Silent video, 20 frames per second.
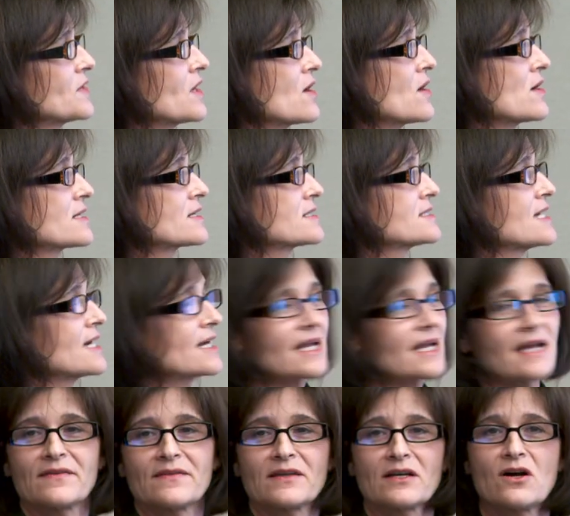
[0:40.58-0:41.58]
the architect,
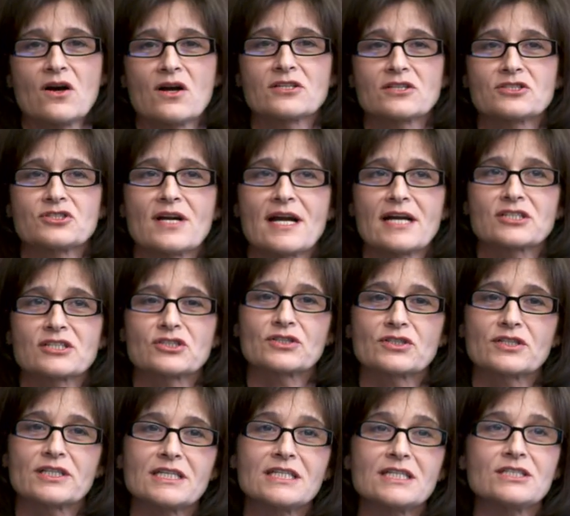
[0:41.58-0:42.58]
and the
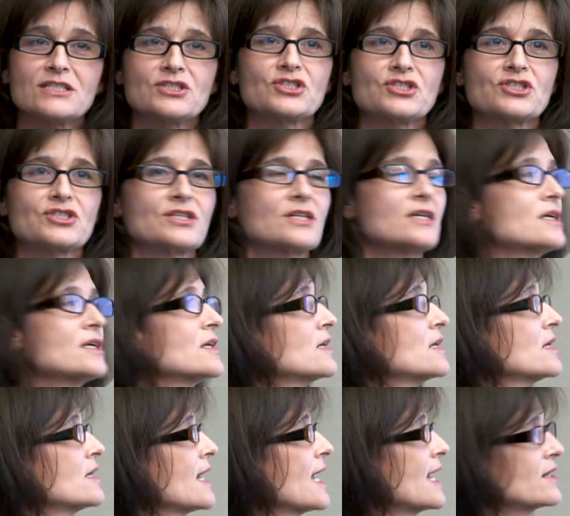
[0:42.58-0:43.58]
contractor each
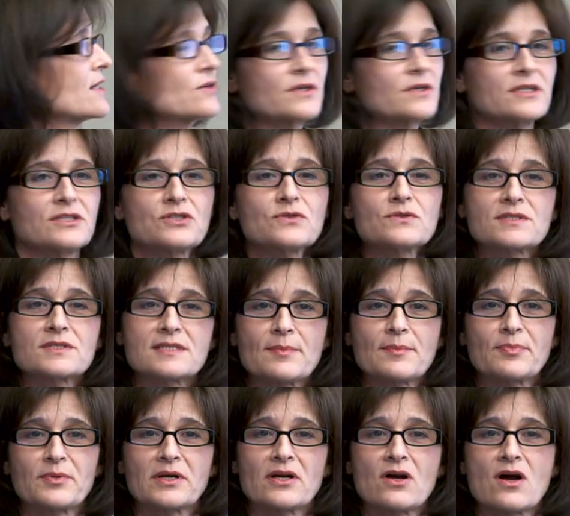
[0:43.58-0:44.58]
enter into a
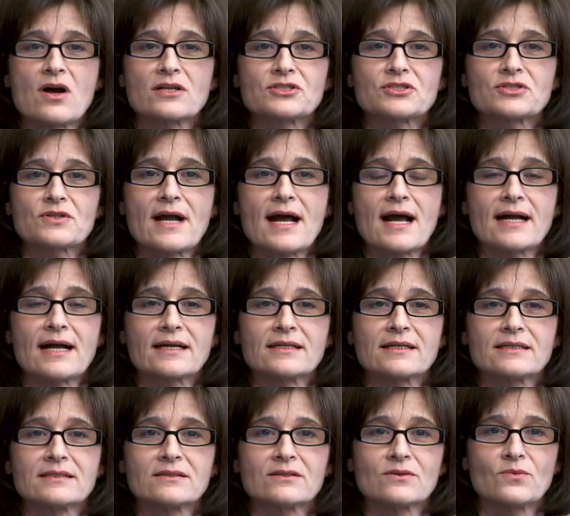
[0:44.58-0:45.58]
separate contract
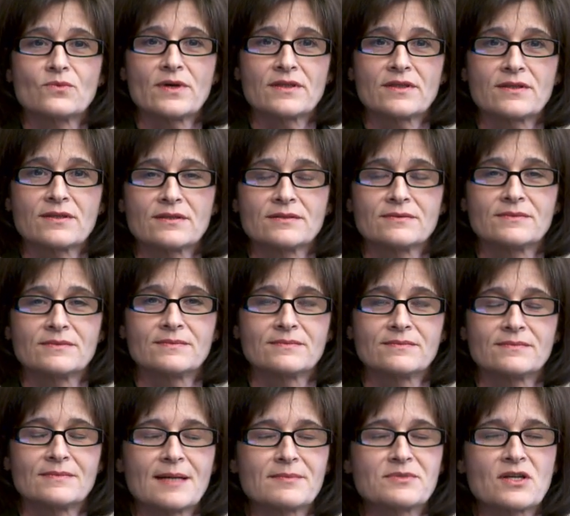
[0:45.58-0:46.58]
with,
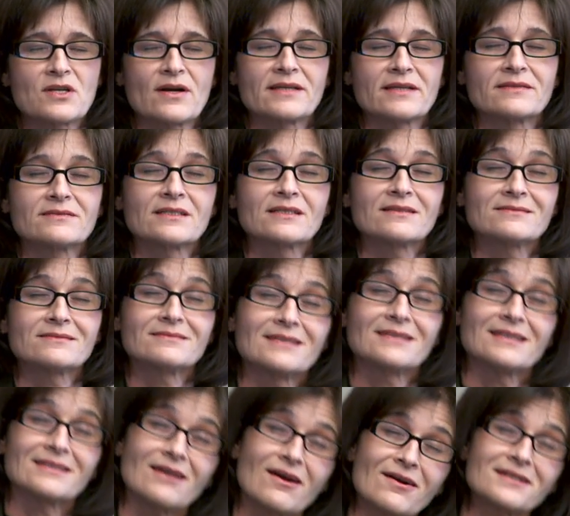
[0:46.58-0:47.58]
the
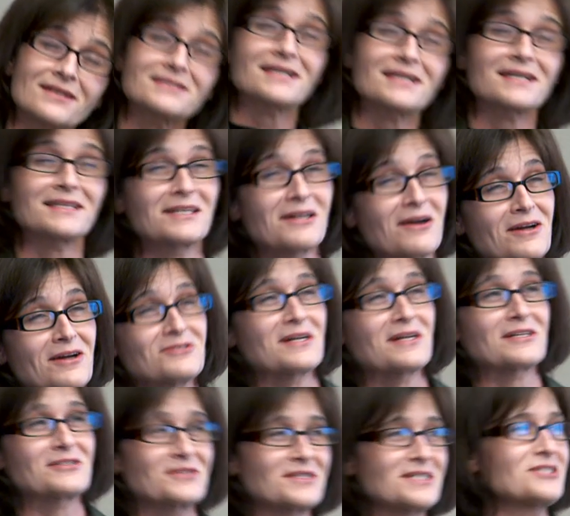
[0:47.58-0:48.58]
architect and the
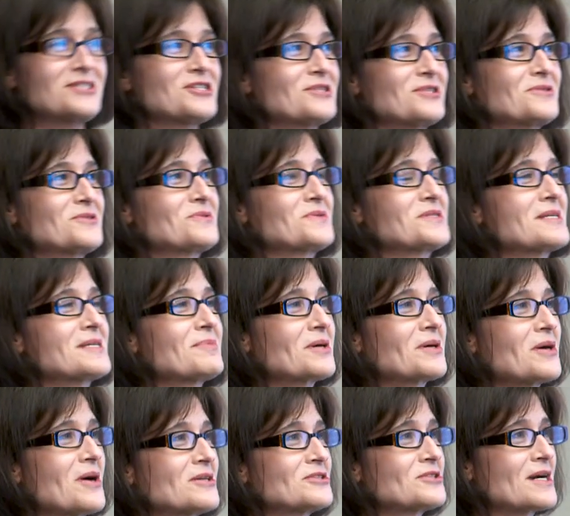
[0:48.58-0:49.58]
contractor each enter into a
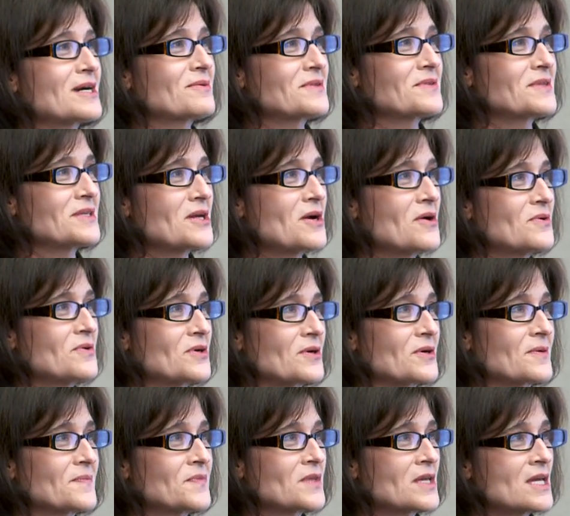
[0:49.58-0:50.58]
separate contract with the
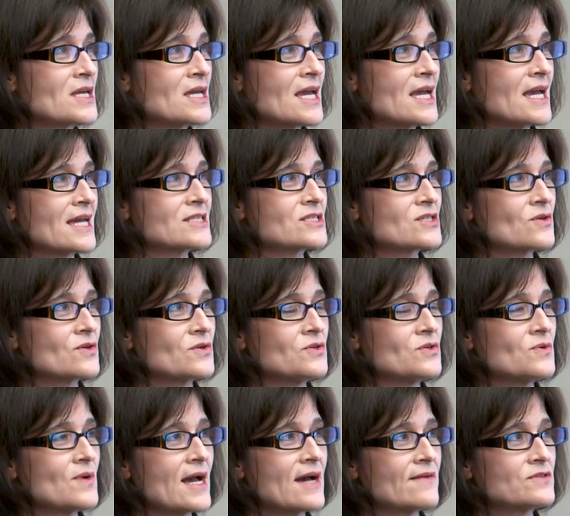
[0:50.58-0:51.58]
owner. And so
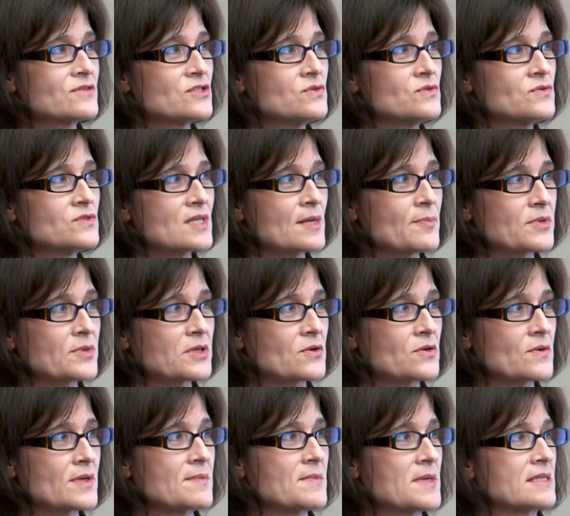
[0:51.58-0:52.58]
you have two separate
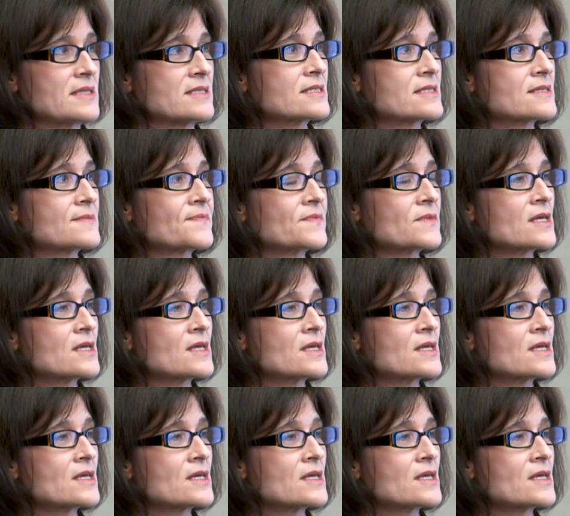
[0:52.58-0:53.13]
agreements.